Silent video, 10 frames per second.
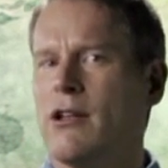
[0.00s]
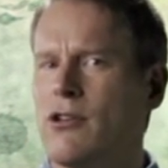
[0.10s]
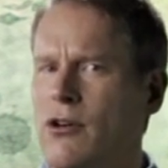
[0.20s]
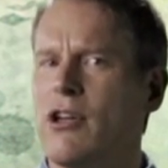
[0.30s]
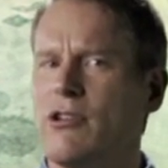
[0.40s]

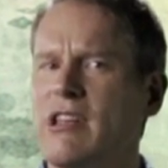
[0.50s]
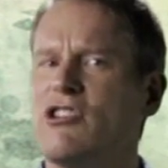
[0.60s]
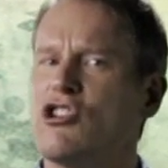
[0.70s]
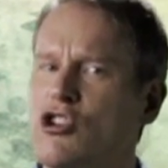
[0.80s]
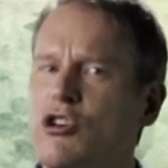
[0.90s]
Don Quixote
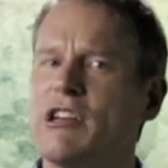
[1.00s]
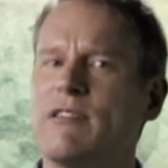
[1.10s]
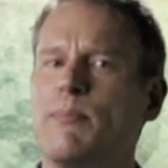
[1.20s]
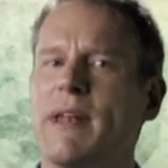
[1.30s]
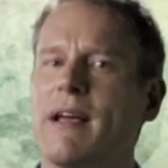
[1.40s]
sure is
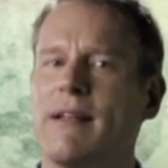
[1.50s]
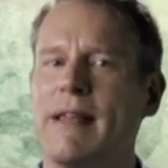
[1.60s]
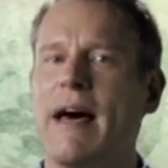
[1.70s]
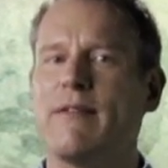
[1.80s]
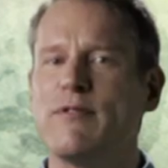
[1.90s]
spending a
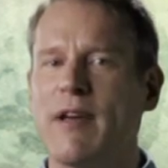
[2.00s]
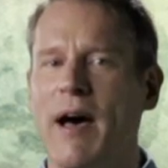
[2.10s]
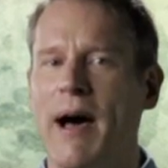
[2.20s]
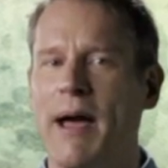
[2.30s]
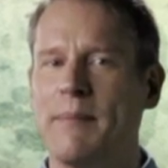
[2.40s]
lot of
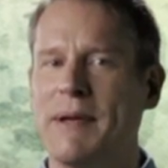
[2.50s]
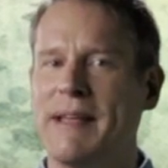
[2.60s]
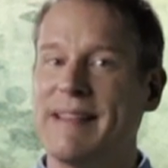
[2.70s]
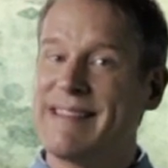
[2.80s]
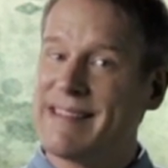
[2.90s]
time
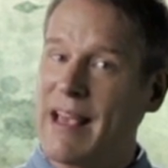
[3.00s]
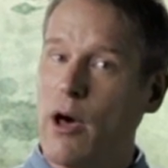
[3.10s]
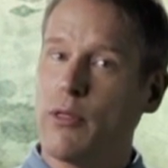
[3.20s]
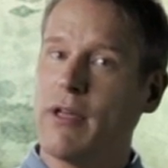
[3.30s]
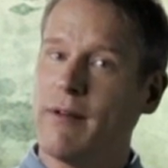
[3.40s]
in the
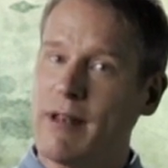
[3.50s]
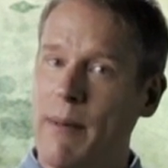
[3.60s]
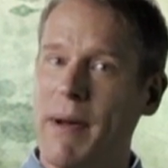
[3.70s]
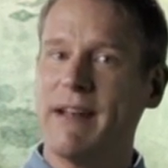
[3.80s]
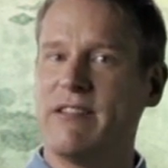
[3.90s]
south of La
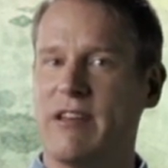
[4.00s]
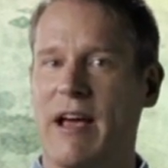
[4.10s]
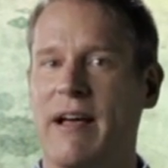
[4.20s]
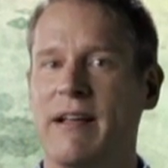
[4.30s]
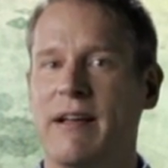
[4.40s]

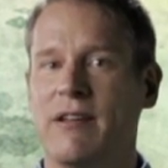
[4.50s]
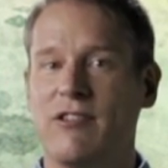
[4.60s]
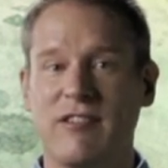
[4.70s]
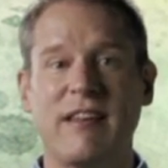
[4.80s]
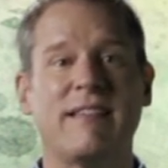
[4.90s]
Mancha,
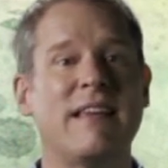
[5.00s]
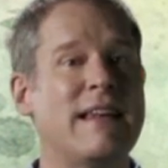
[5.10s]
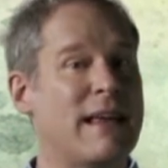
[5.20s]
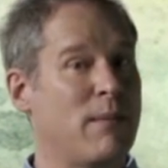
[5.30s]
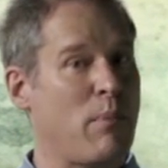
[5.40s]
just as he
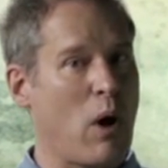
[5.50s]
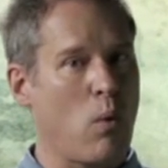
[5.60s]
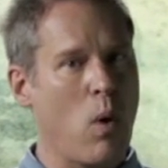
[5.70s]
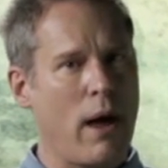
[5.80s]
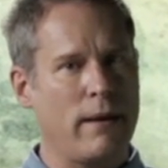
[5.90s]
did in part
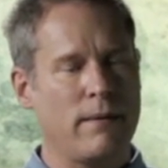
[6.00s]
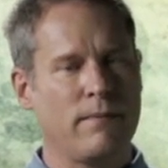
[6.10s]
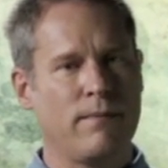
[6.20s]
one.